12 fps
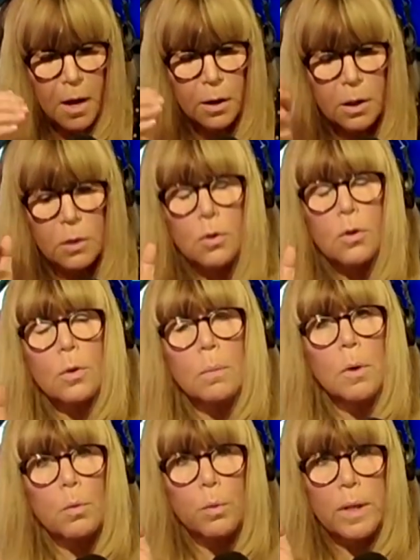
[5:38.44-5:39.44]

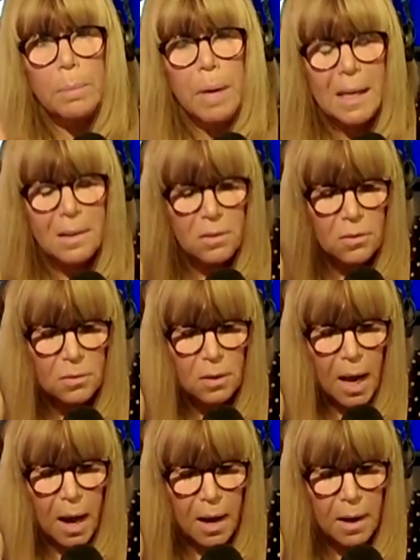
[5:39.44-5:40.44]
Consumer rebates
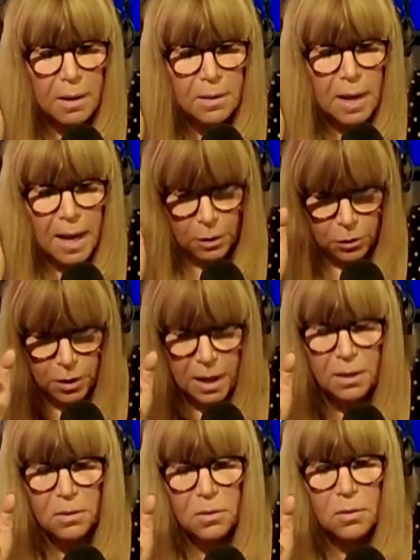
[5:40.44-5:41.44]
and
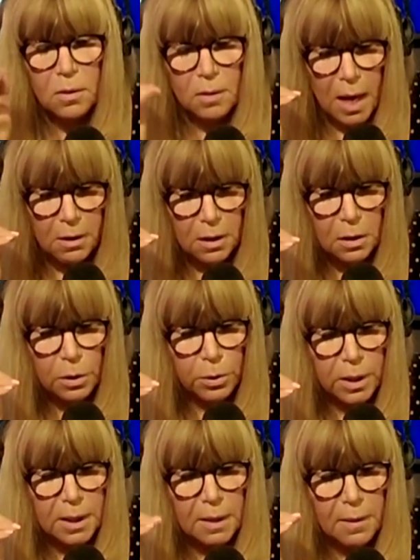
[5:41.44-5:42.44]
credits that are
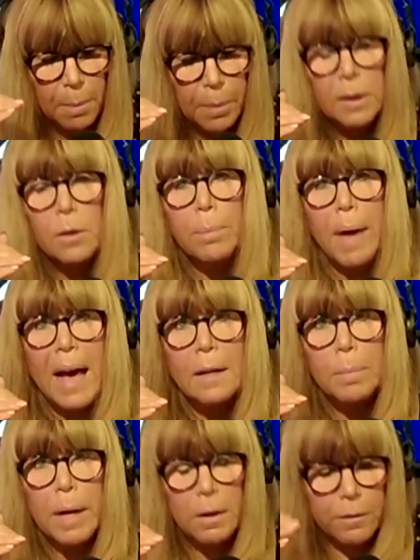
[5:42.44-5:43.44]
included in the Build
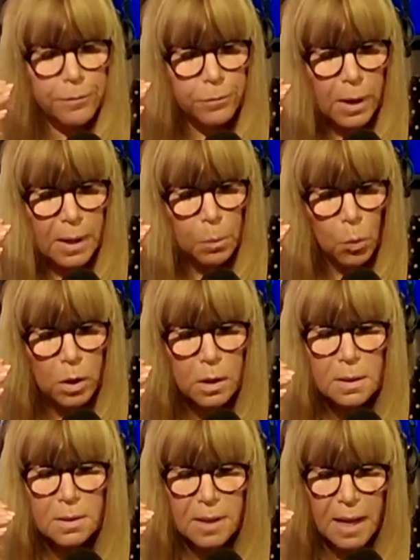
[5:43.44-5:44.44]
Back Better
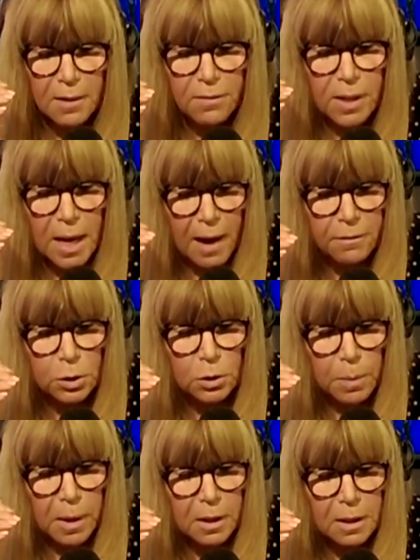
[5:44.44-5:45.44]
framework save the average
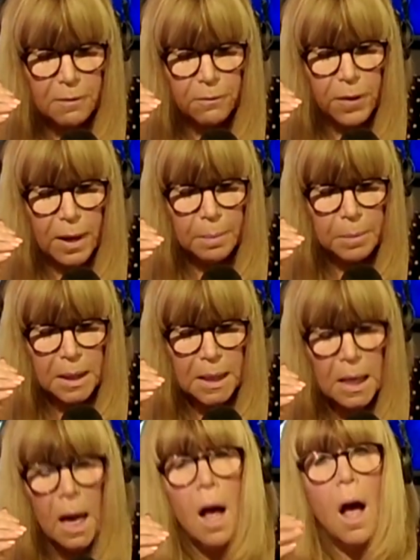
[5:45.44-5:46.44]
American
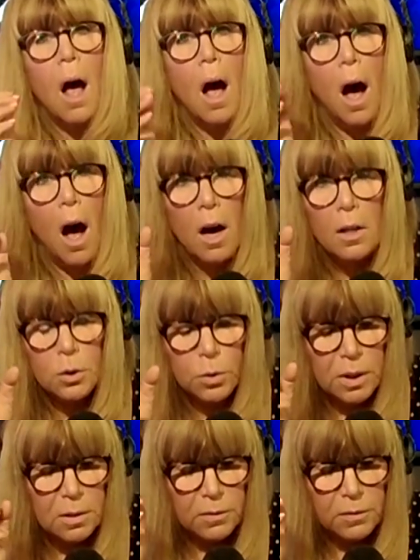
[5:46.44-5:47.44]
family
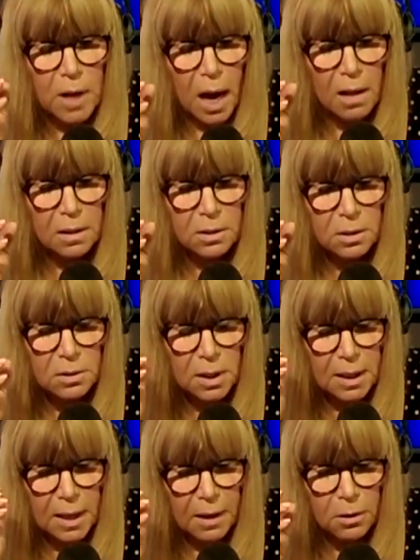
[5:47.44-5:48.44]
hundreds of dollars
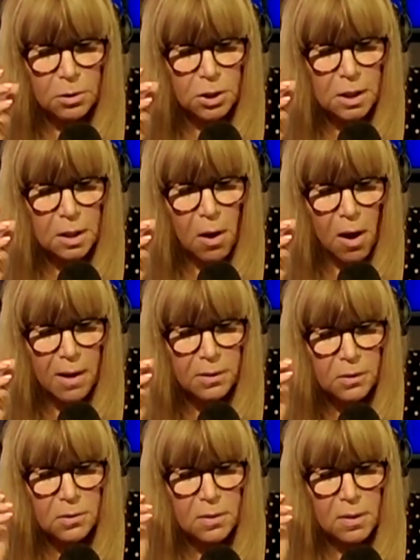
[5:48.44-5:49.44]
in energy
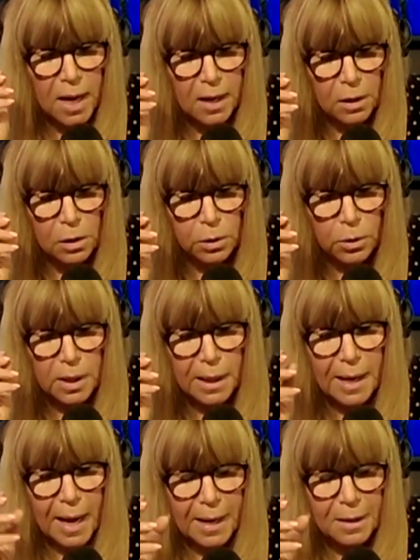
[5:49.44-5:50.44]
costs. They include
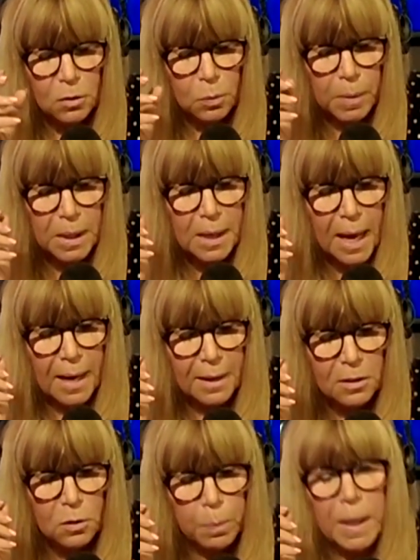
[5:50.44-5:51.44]
enhancement and
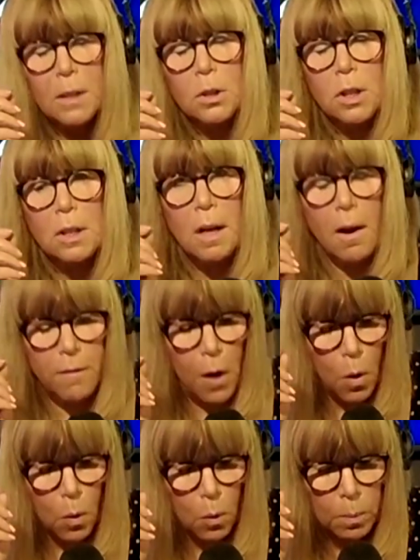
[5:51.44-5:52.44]
expansion of
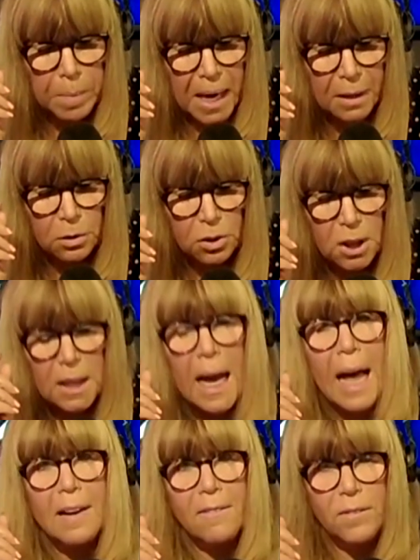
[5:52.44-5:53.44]
home energy
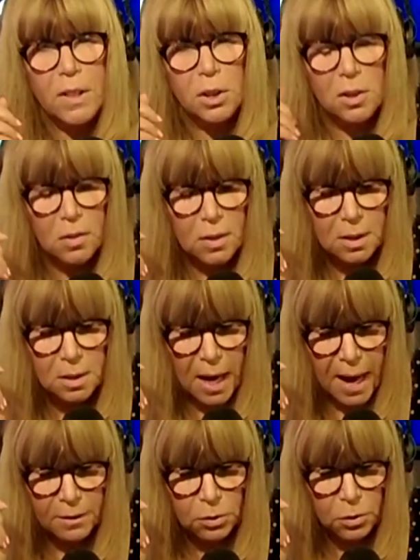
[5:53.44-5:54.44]
and efficiency
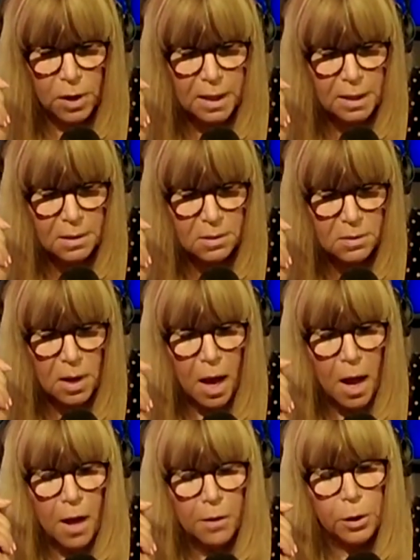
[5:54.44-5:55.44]
tax credits,
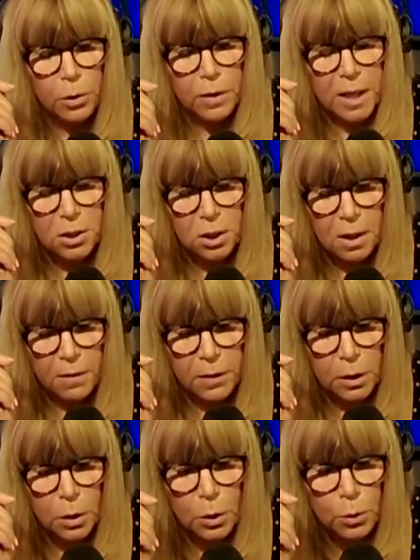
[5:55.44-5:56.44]
the creation of a
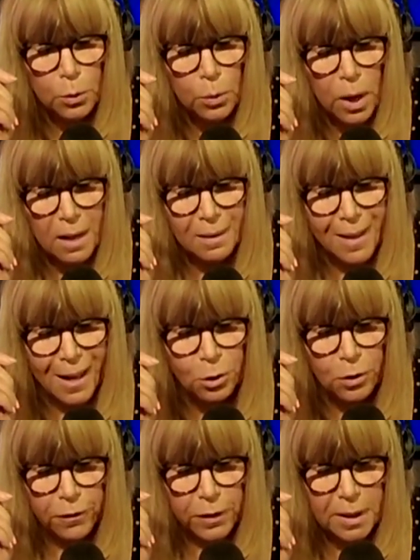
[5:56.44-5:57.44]
new
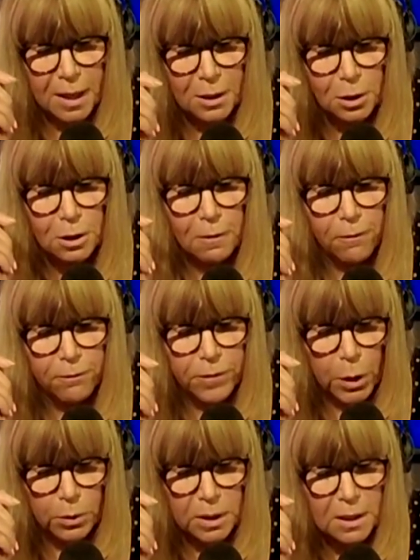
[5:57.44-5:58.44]

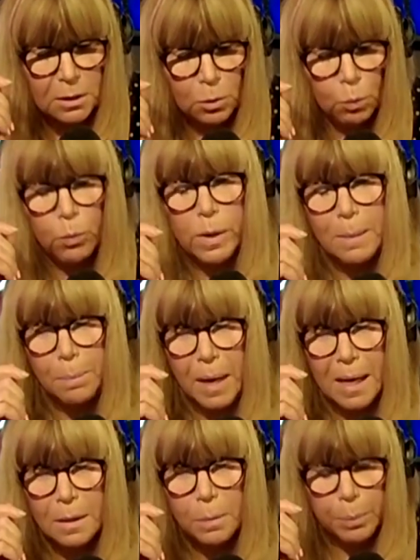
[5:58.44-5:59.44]
electrification-focused
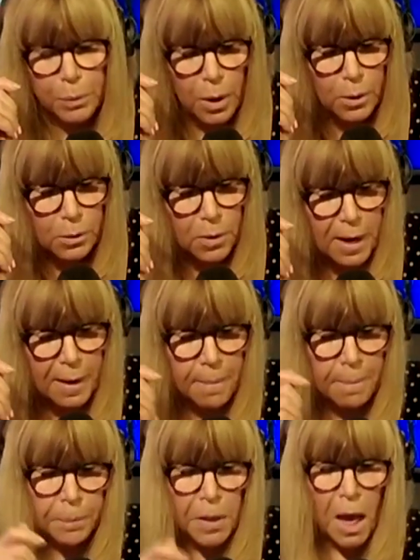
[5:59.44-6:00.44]
rebate
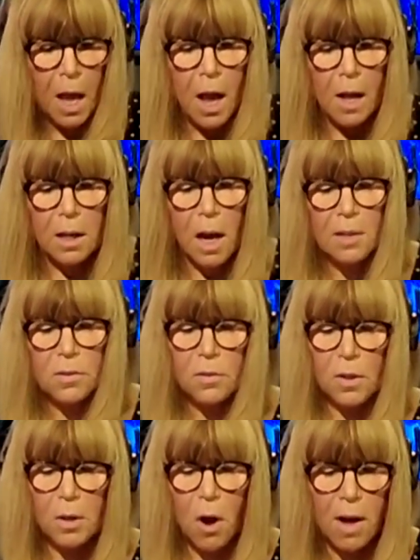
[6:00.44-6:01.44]
program, cuts
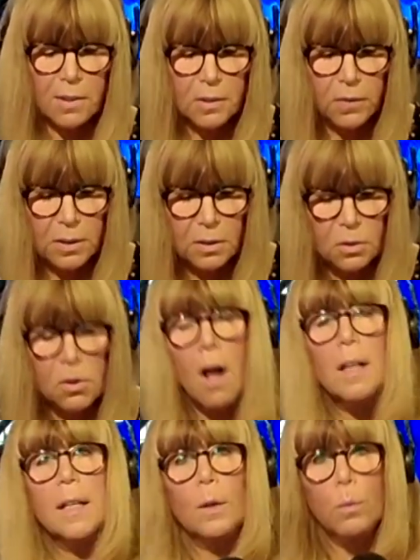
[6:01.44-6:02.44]
the cost of
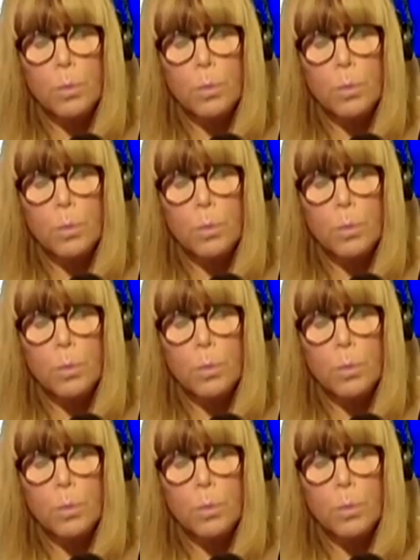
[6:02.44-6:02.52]
installing